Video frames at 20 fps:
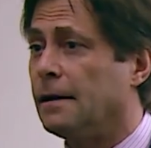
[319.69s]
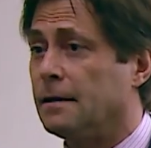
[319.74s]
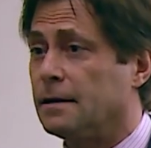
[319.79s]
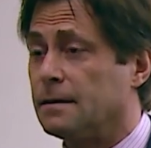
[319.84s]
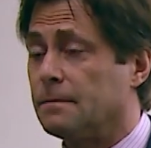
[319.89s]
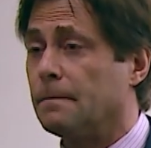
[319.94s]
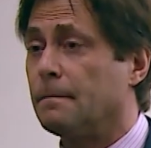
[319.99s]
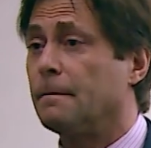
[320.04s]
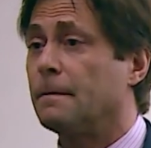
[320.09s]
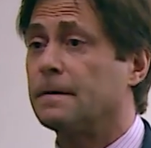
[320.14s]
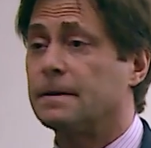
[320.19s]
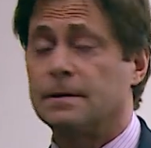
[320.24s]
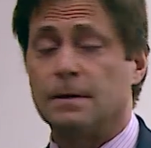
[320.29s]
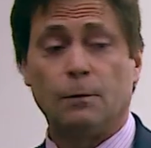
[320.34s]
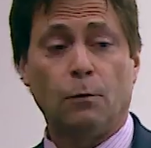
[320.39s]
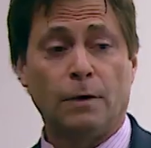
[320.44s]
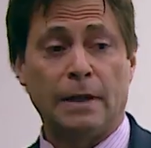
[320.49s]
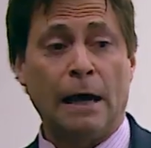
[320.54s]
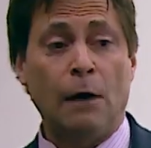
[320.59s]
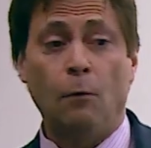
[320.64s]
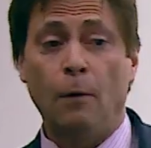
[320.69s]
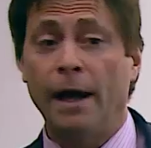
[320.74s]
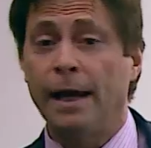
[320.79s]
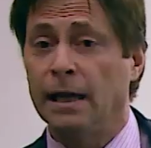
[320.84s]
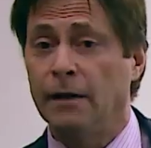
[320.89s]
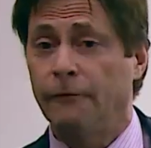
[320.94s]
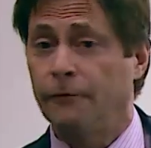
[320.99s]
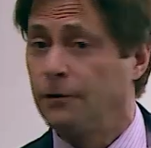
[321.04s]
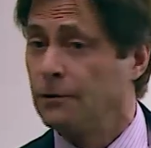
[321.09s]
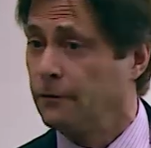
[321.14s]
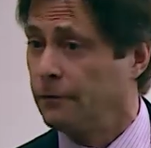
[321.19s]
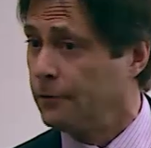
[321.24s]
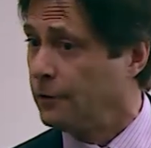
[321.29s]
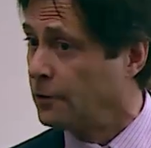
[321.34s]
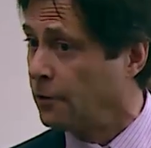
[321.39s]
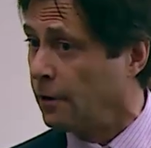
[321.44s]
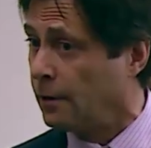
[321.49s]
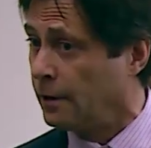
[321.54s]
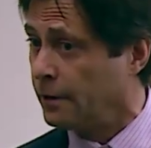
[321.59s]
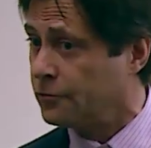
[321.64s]
and without waiting for, for
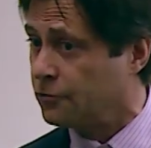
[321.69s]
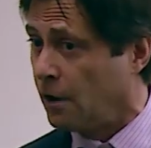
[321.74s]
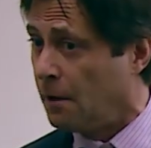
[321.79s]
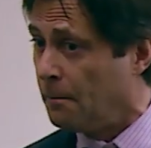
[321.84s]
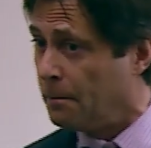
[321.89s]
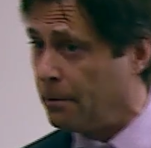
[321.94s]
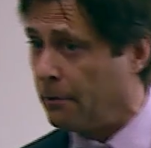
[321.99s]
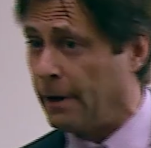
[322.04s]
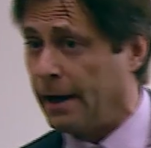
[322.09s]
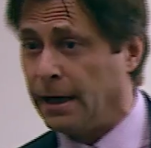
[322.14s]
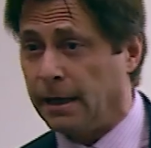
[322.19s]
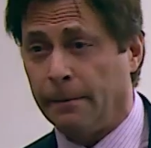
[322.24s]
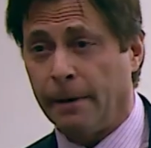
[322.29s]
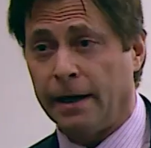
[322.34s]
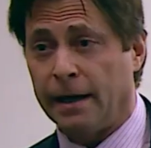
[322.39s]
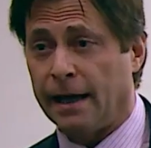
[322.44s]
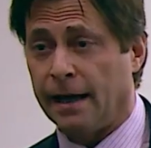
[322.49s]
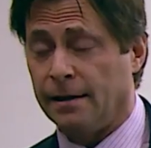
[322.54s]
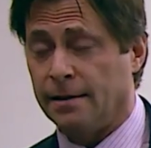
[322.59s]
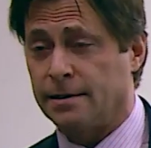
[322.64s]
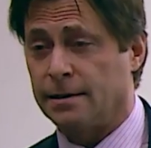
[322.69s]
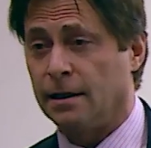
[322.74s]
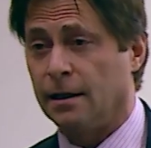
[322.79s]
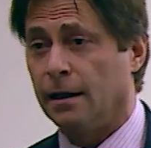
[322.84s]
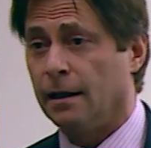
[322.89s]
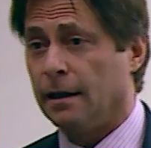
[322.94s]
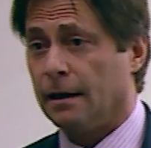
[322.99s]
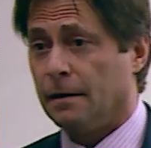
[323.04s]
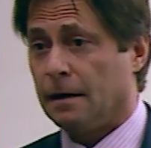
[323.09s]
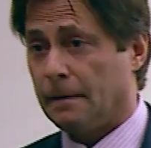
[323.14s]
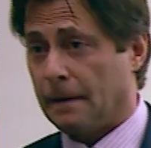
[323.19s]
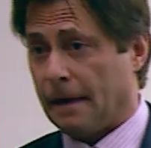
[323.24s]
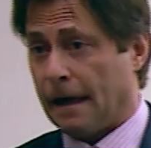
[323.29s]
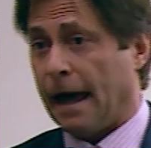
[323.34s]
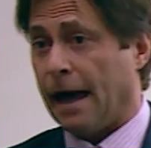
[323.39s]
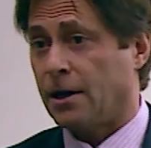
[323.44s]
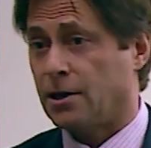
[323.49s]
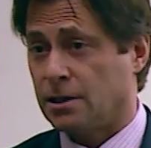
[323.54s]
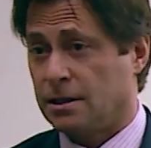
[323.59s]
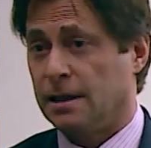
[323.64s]
Donald Trump or anybody else,
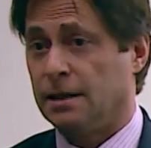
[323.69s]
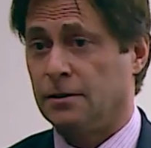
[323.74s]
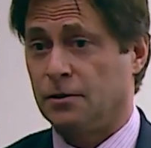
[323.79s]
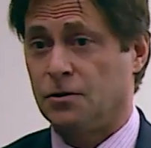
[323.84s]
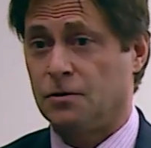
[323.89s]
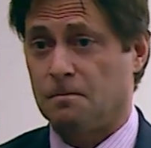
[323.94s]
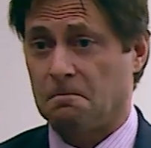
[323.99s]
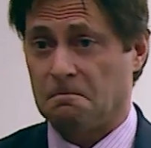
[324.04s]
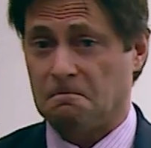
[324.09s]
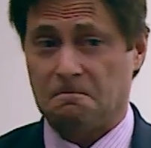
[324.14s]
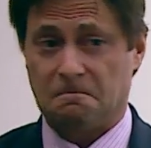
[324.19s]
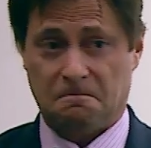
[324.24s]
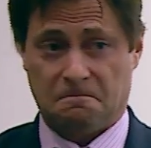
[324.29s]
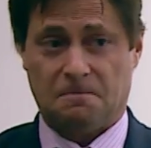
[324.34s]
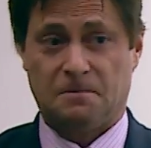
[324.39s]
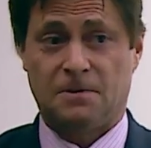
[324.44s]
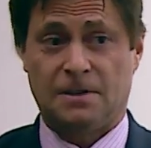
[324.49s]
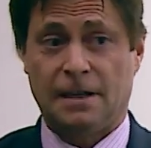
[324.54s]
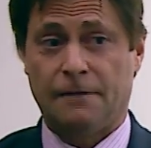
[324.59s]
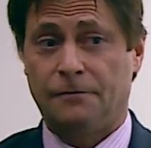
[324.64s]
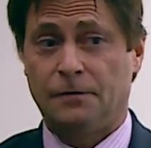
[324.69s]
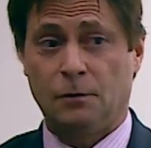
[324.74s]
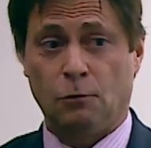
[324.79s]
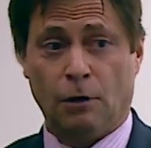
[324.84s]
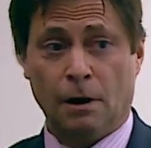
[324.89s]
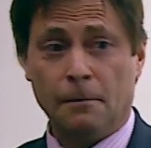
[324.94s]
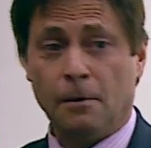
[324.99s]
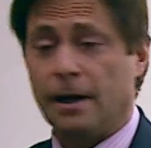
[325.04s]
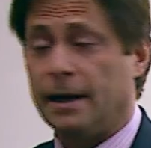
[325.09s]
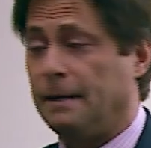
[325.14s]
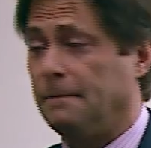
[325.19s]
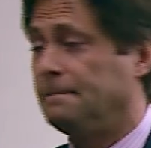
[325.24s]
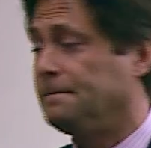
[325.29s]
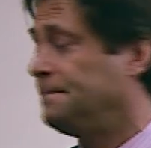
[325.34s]
actually sh shift your money